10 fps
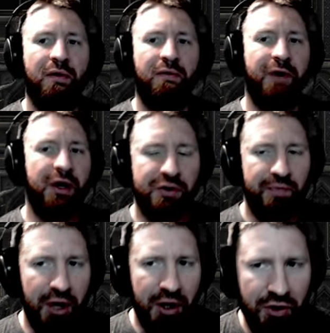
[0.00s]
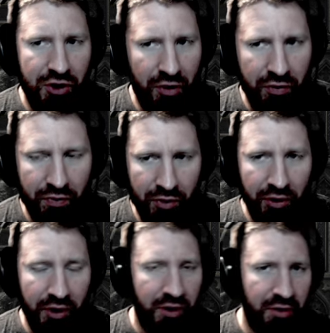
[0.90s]
Phase Blades don't
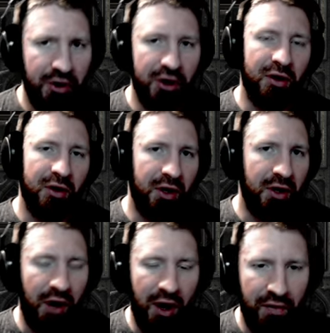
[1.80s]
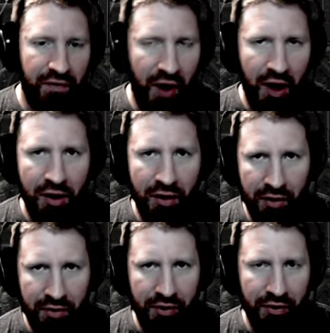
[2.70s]
roll ethereal, and you can't find an
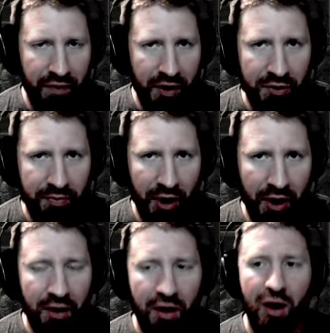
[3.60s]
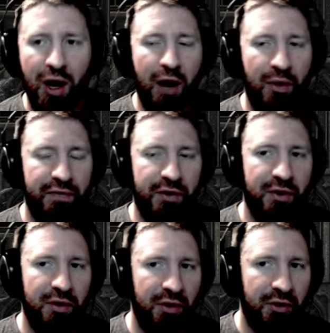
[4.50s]
ethereal Phase Blade.
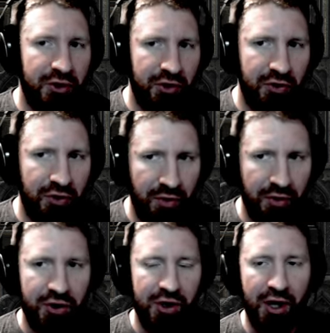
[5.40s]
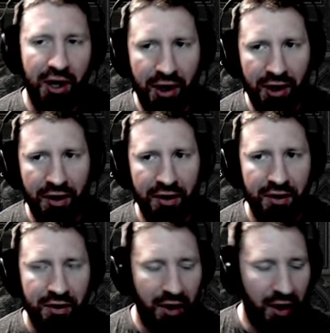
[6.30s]
However, Crystal Swords
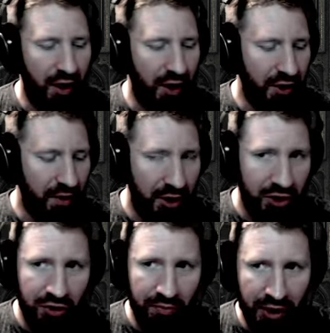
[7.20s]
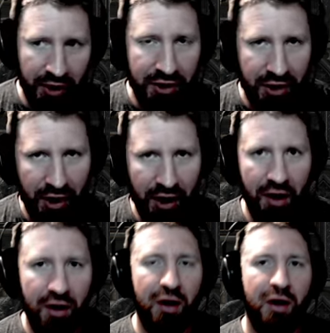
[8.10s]
and Dimensional Blades
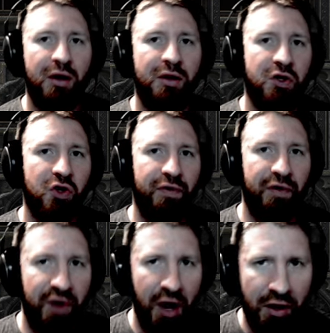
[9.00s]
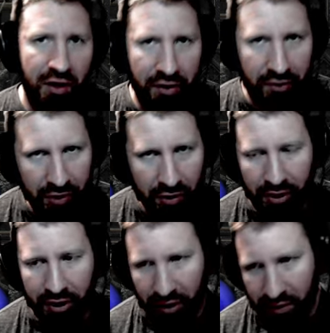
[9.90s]
can. So if you find an ethereal
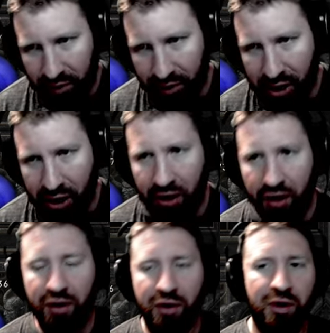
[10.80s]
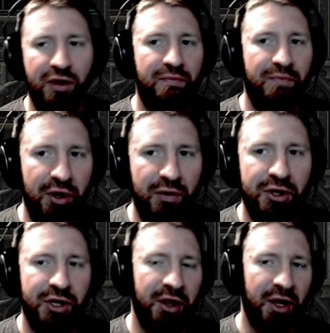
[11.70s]
one, like the one right here, you can imbue
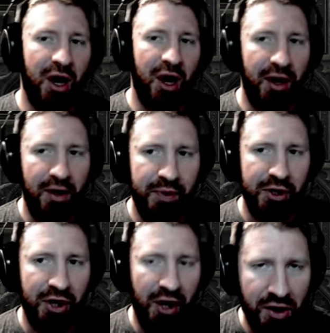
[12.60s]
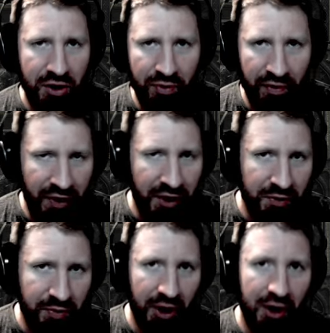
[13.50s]
it and then up it into a Phase
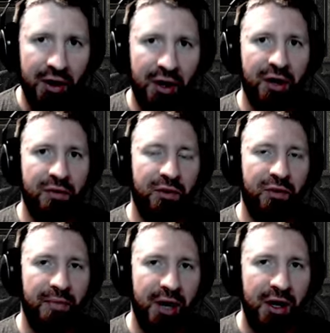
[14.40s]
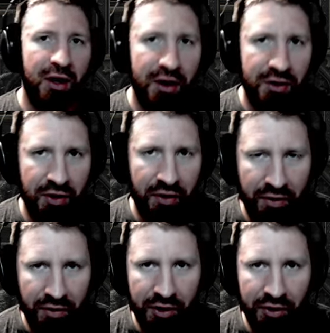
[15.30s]
Blade, and it will remain in its
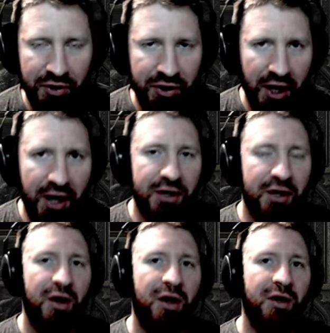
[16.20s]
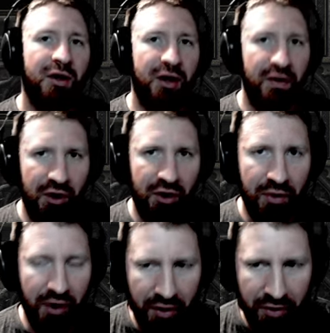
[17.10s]
ethereal state, giving you
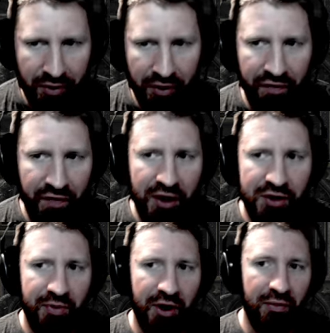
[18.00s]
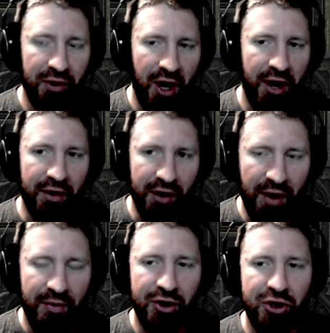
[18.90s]
an ethereal Phase Blade with higher
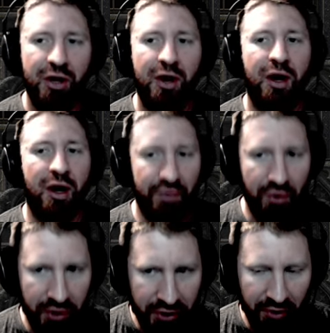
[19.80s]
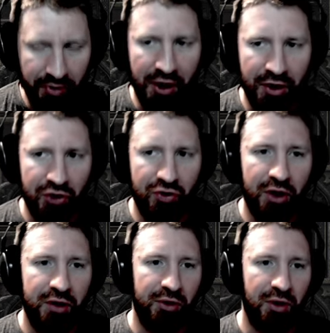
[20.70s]
damage, and of course it'll be
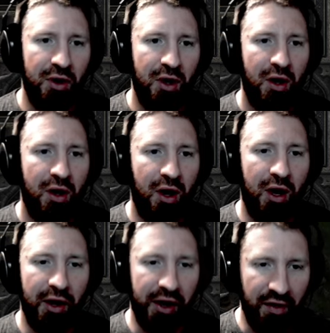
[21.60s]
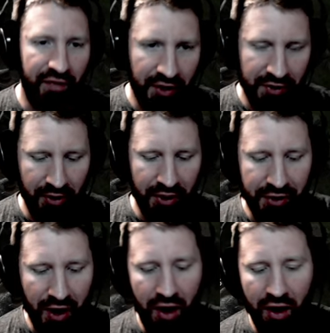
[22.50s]
indestructible, like how Phase Blades
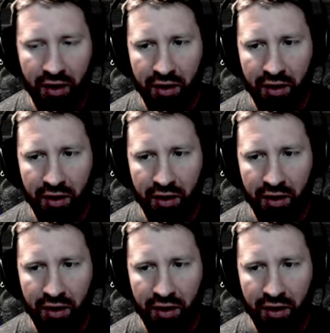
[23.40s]
are.